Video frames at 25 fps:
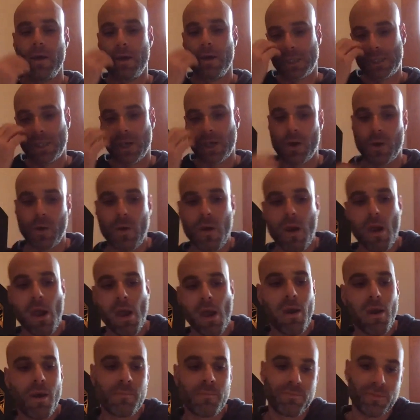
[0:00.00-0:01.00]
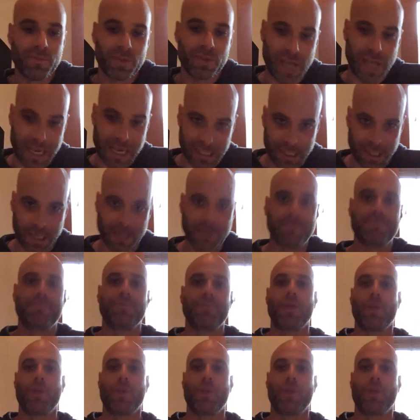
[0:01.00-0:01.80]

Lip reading: So, Jesse, the